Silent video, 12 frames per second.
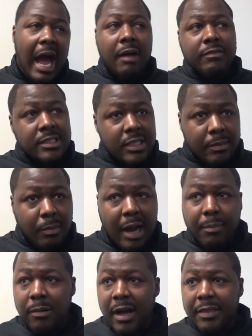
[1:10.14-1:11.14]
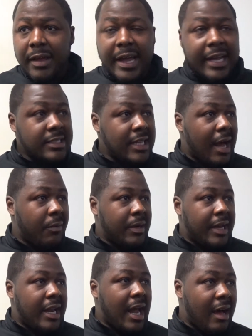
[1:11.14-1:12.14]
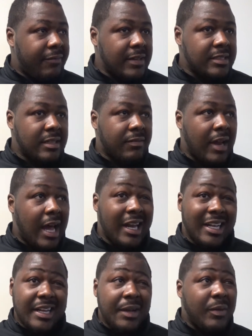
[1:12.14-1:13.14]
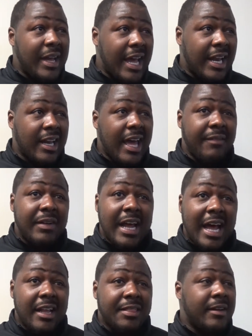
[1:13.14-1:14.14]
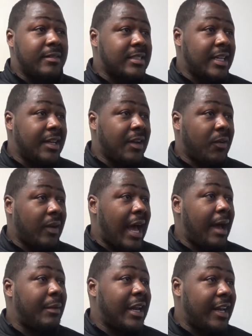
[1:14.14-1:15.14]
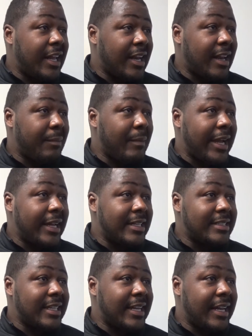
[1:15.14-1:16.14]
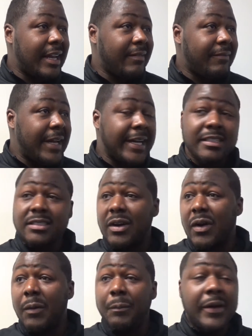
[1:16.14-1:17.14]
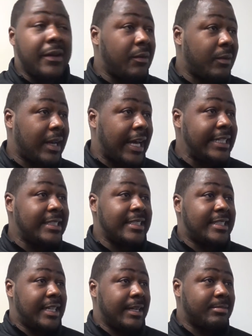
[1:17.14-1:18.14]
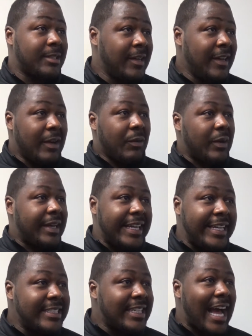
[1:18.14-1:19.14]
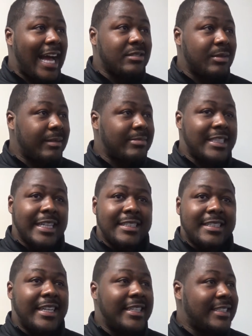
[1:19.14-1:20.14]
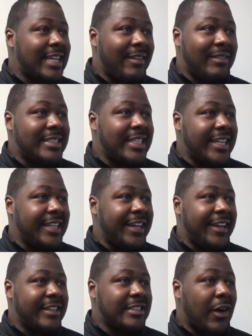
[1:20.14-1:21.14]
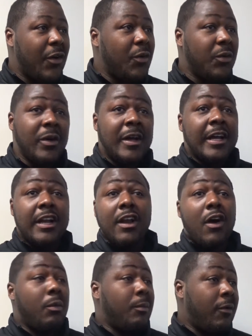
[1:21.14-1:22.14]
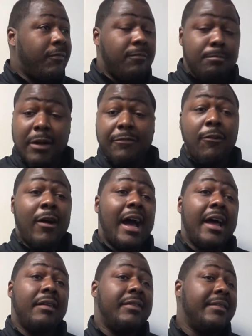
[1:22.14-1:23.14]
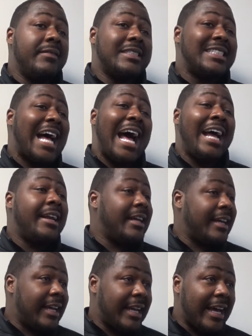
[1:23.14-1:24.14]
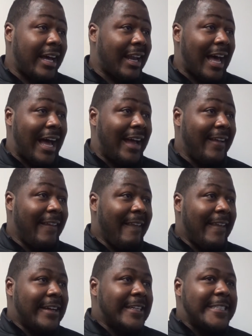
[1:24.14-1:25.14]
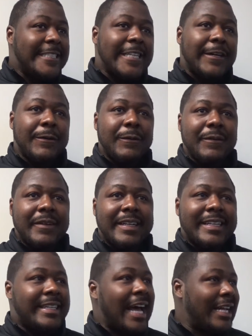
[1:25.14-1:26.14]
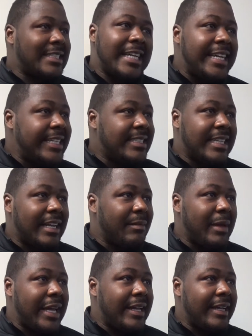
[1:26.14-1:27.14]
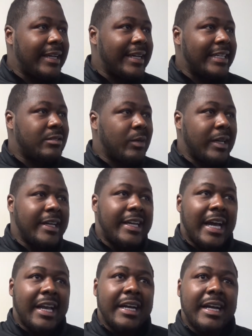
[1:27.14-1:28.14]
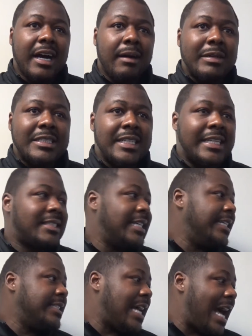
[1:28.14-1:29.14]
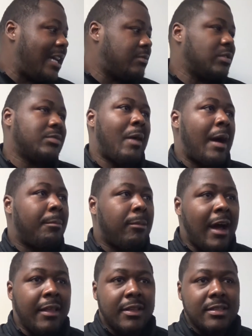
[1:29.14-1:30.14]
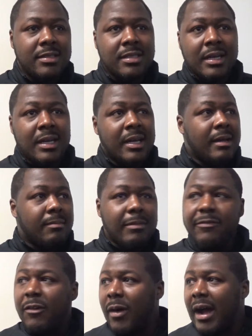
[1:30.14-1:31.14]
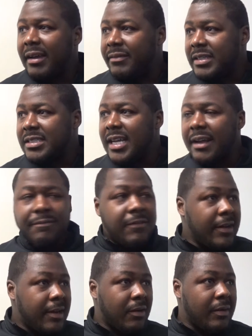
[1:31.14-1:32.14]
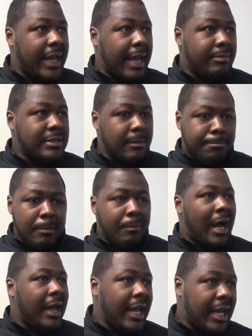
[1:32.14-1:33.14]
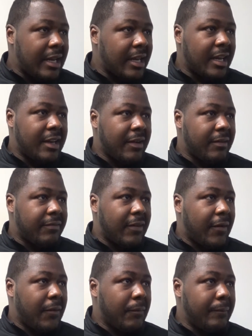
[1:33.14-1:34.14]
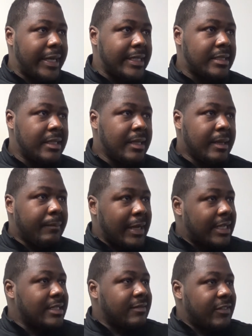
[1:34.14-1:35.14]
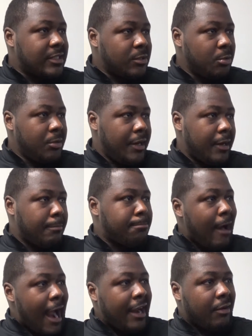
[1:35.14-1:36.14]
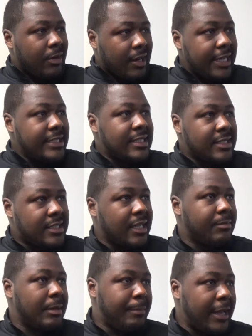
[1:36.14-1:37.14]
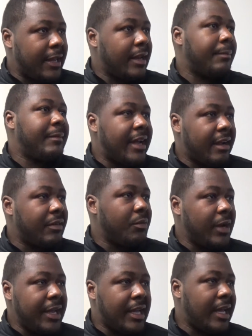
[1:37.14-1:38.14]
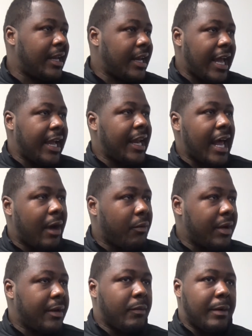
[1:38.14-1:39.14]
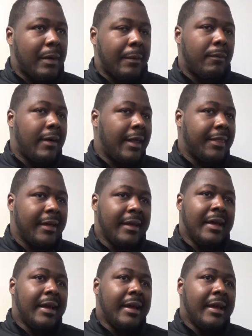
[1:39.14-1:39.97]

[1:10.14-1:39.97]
Obviously, my brother hangs out with that offensive line. I think we had 11 out of 13 O-linemen that ended up making it to the NFL. So I'm building relationships with these guys when I'm 16, 17 years old, long before I ever even signed the NLI. So that's easy to me. It's really kind of common sense. These guys was my brothers before I even set foot on campus and put my hand in the dirt for Ole Miss, because of a 2-year prior relationship to being up there every weekend and hanging out with them with my brother.